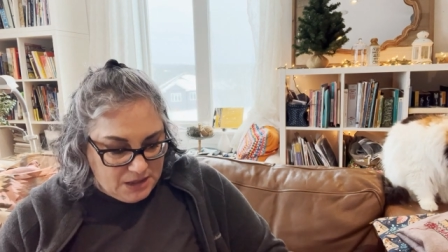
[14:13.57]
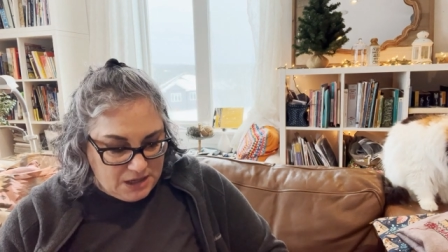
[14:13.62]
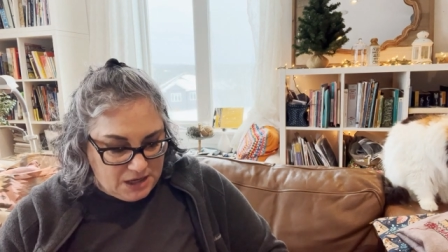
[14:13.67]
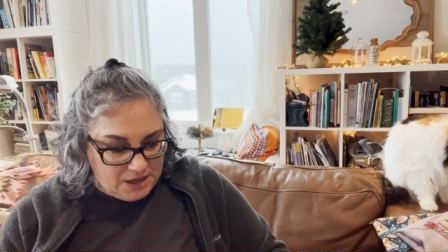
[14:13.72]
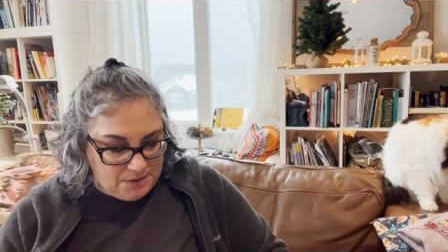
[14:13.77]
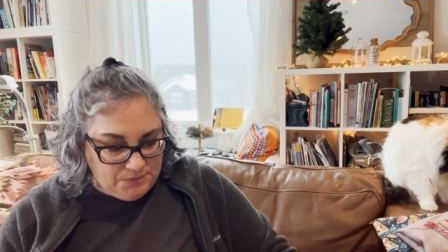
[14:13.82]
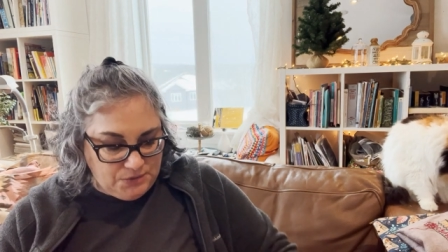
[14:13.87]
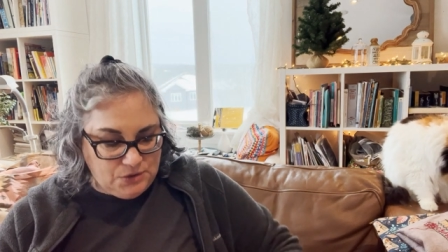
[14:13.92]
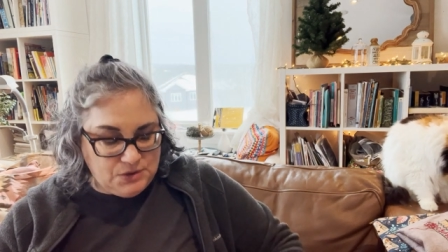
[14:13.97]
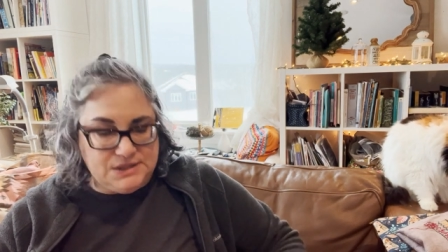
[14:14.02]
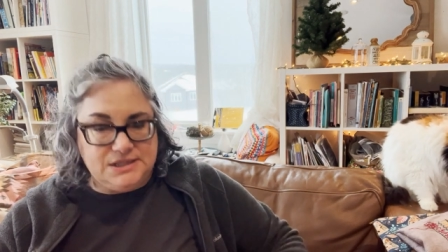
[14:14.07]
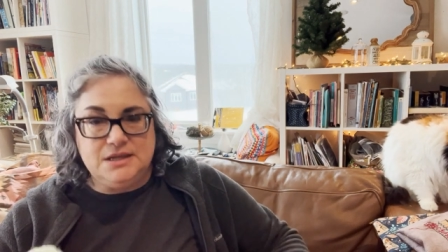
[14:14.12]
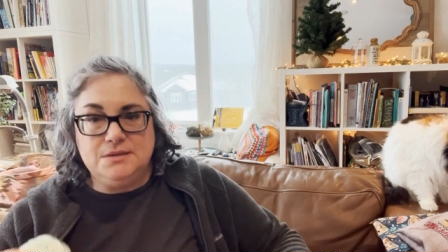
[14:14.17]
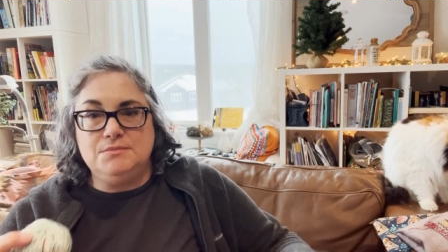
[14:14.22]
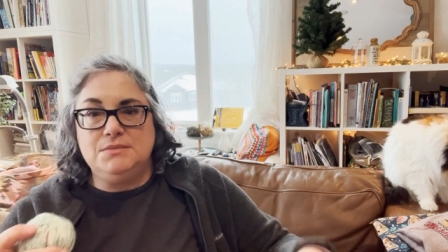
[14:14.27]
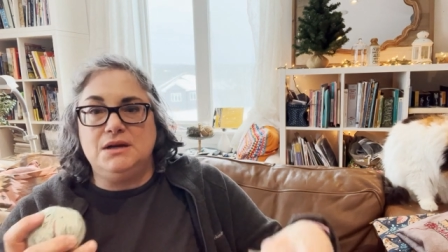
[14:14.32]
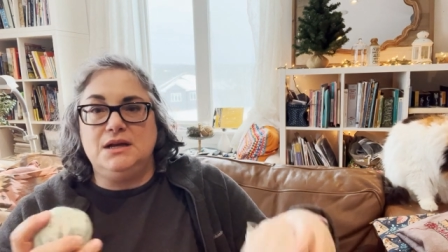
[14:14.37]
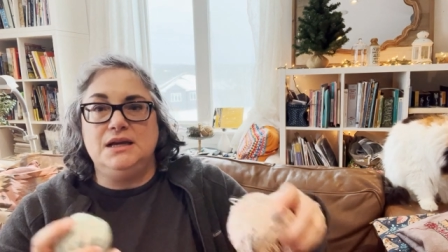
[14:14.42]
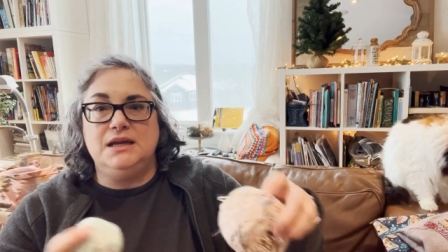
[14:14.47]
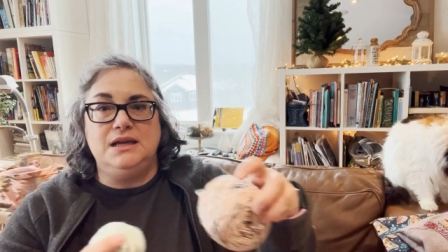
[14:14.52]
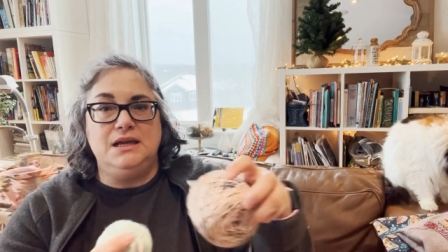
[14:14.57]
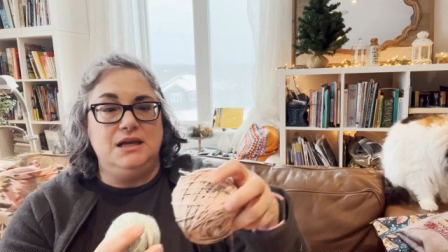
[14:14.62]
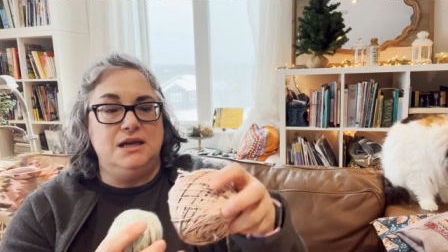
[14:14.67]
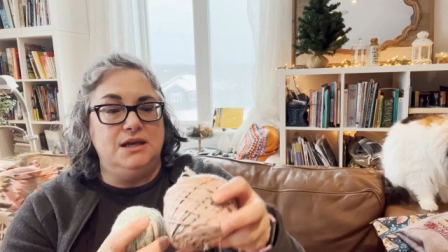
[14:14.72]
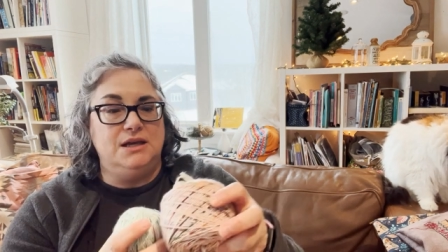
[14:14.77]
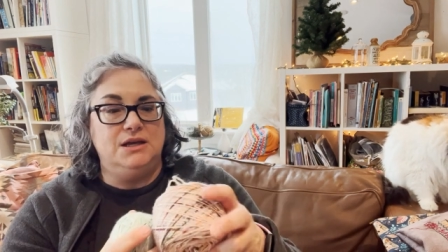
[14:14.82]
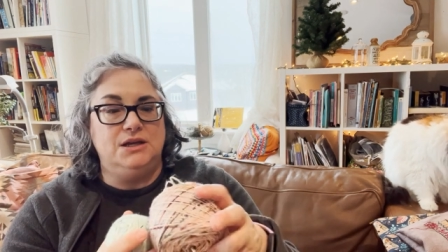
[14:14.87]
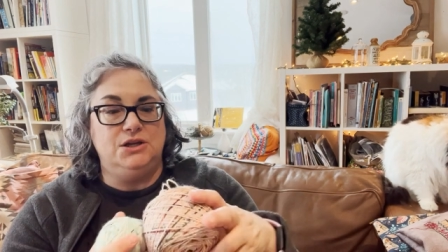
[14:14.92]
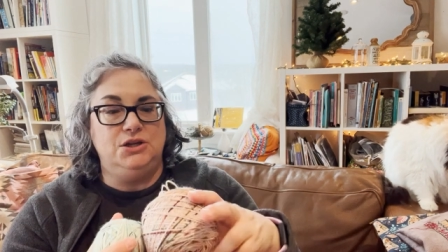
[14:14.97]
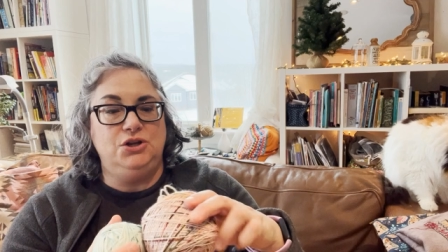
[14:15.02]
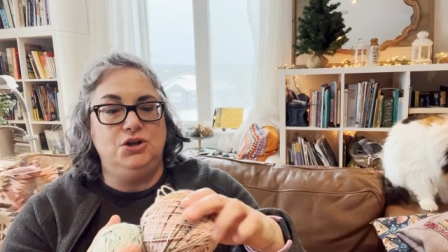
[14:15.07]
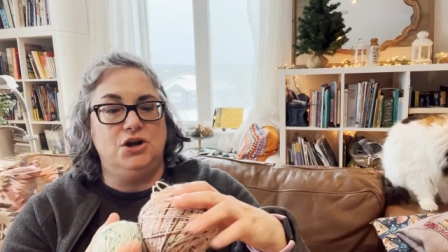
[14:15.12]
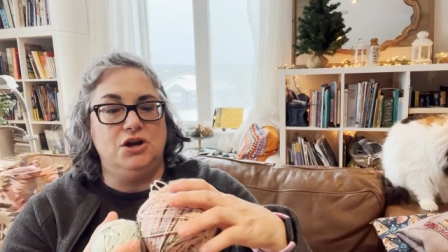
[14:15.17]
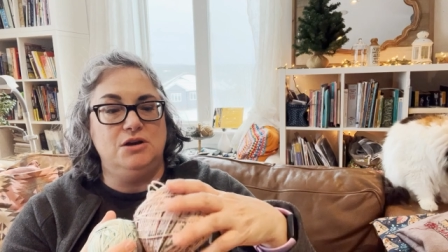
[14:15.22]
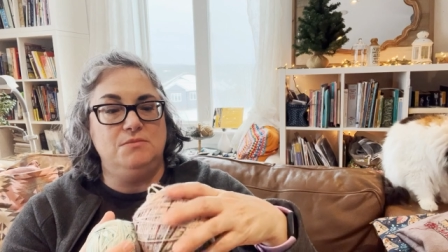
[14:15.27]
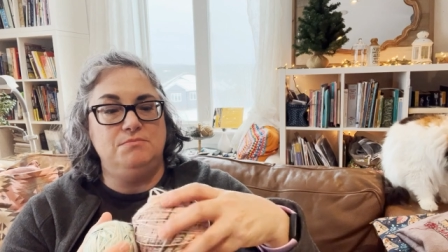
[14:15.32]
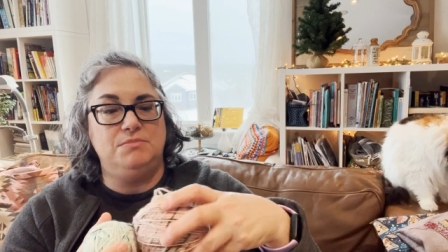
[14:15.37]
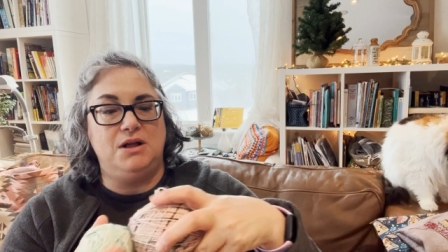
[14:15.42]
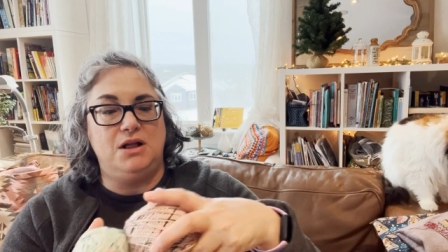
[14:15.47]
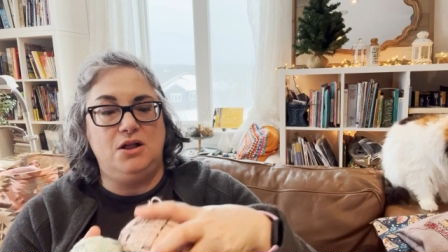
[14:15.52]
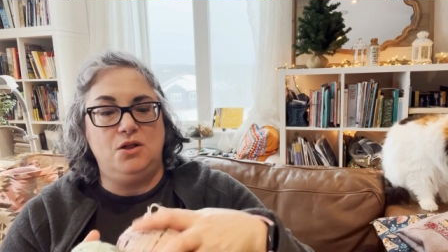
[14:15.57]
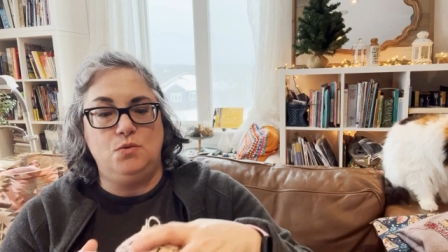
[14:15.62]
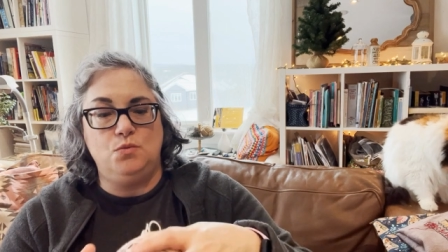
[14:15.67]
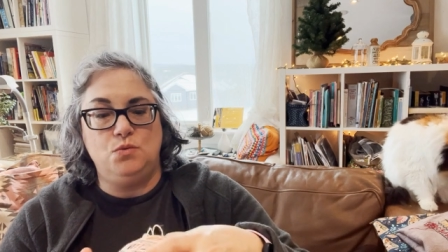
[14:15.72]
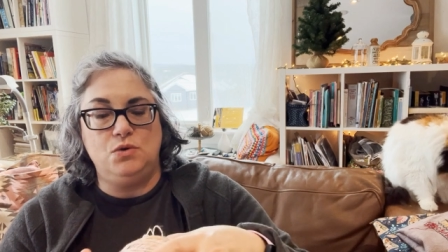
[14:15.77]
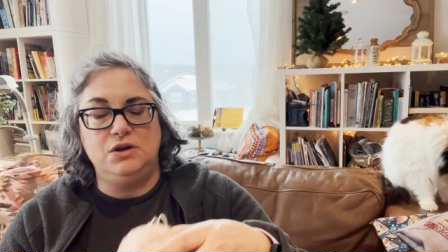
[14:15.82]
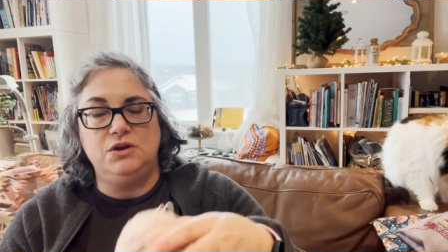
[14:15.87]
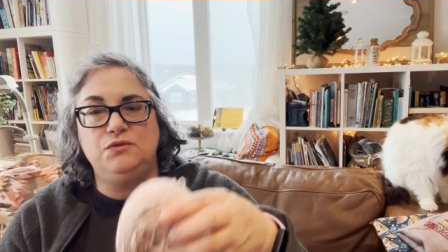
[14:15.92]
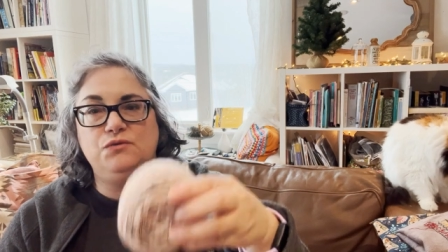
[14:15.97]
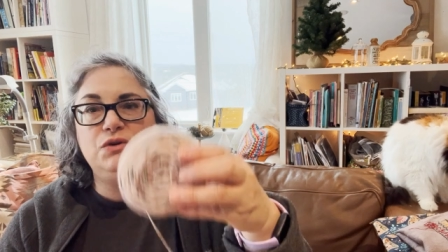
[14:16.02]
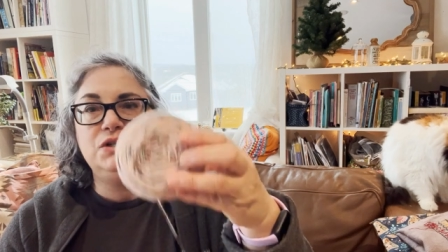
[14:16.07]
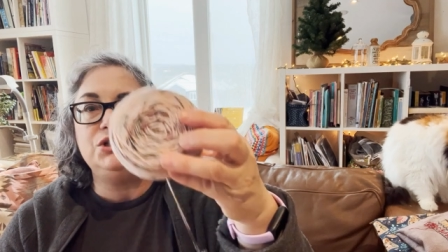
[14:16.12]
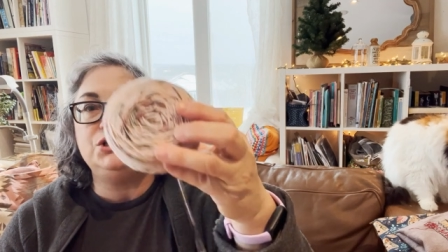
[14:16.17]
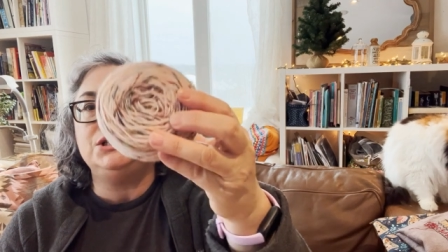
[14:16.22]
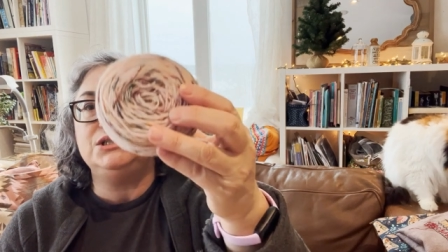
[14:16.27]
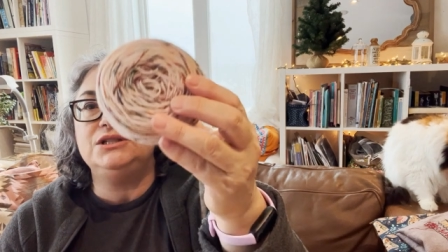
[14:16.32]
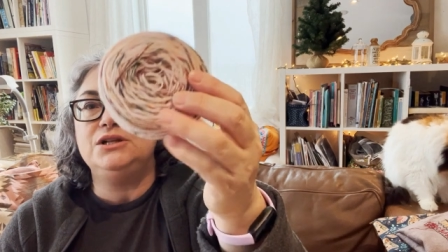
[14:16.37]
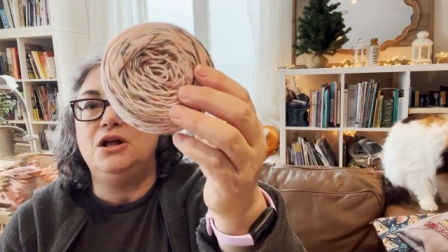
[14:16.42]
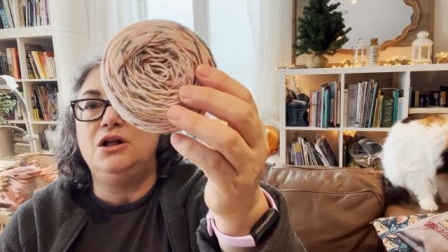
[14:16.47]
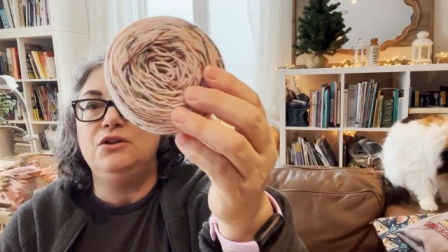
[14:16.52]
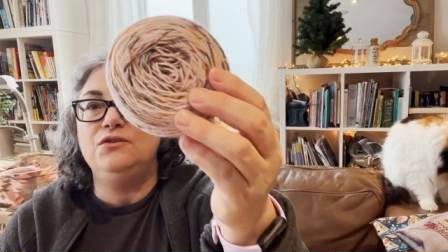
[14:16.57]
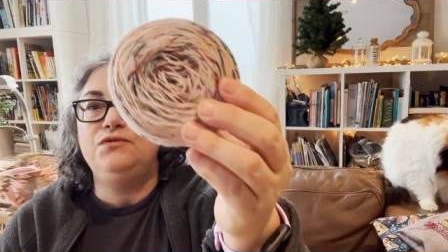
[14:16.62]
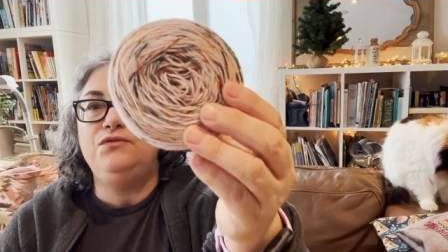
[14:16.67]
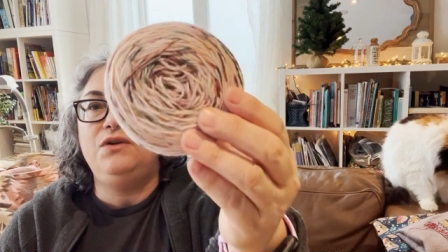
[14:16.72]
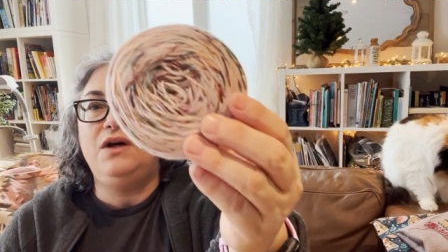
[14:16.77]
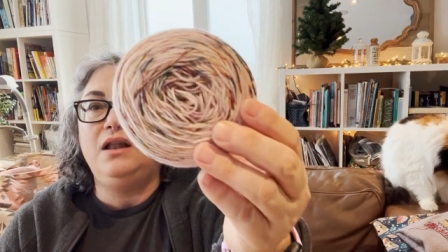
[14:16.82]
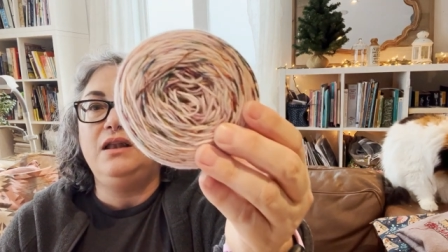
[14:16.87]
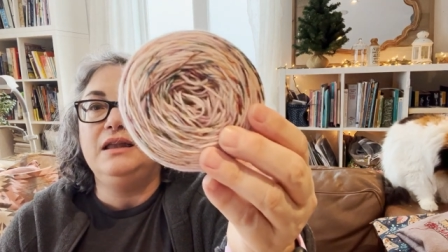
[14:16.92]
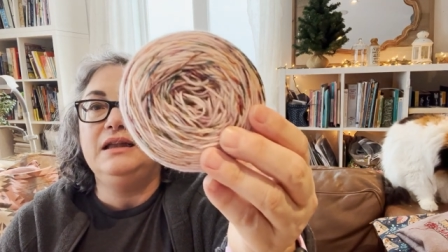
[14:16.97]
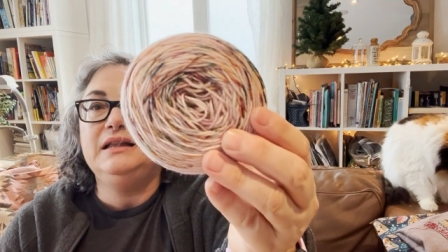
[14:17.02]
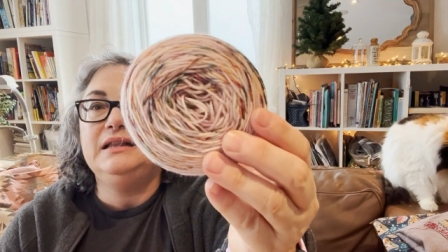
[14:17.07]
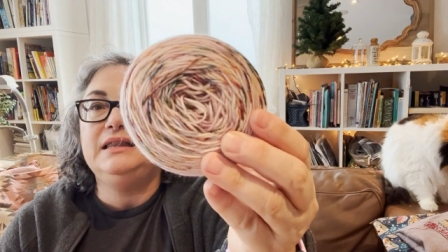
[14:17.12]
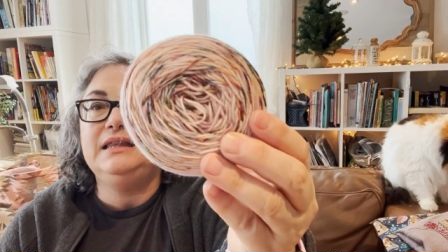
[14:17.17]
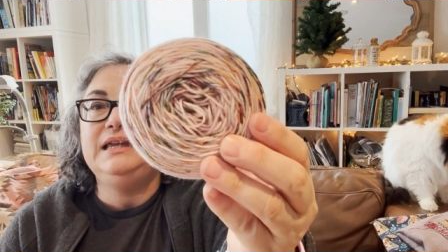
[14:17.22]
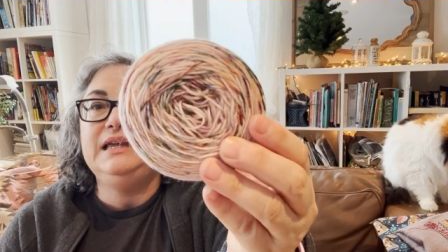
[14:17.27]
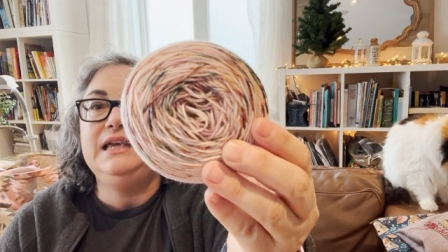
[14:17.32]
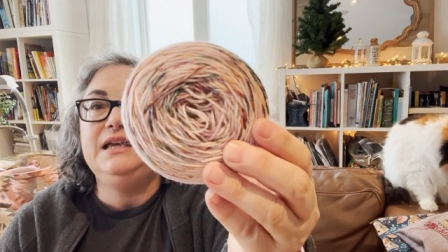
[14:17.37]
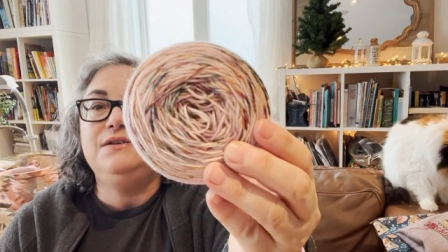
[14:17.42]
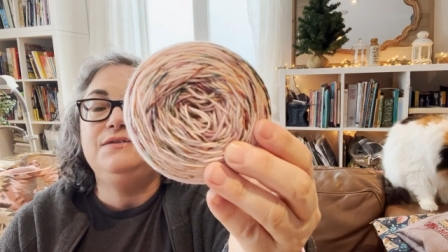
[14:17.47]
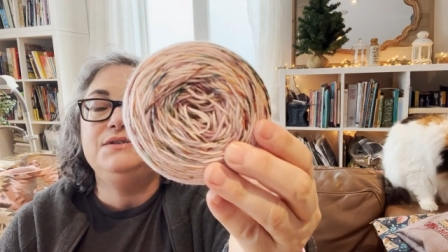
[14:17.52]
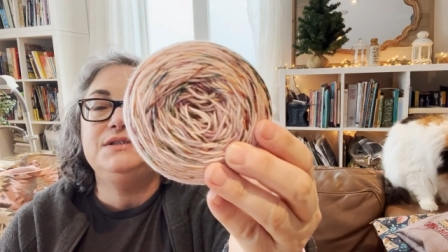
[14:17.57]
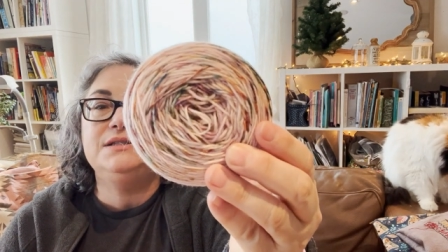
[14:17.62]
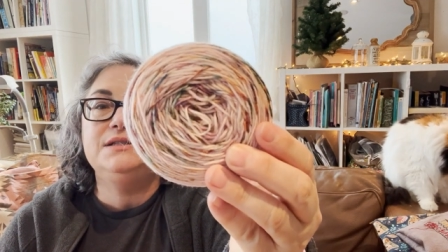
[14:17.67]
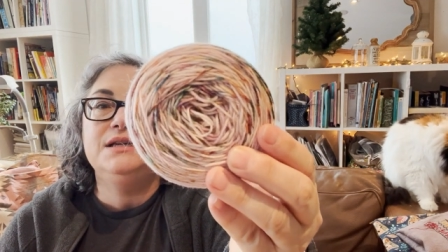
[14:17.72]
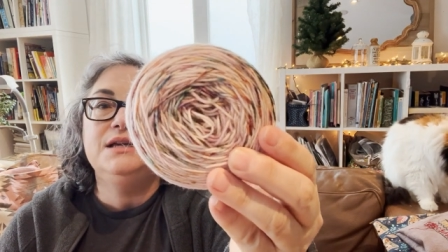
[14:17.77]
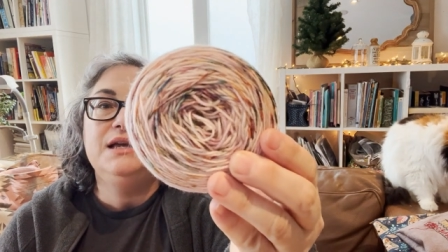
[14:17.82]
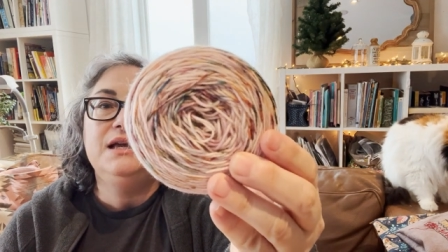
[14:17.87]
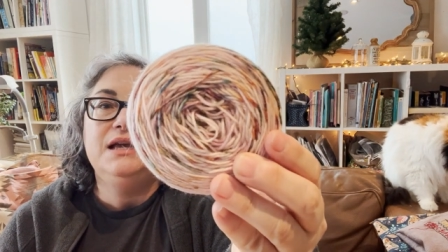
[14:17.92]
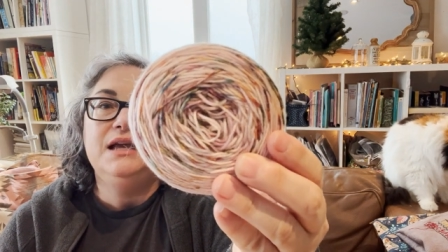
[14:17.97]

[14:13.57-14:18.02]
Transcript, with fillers: I'm using my yarn ball, one of which is called Falling Leaves.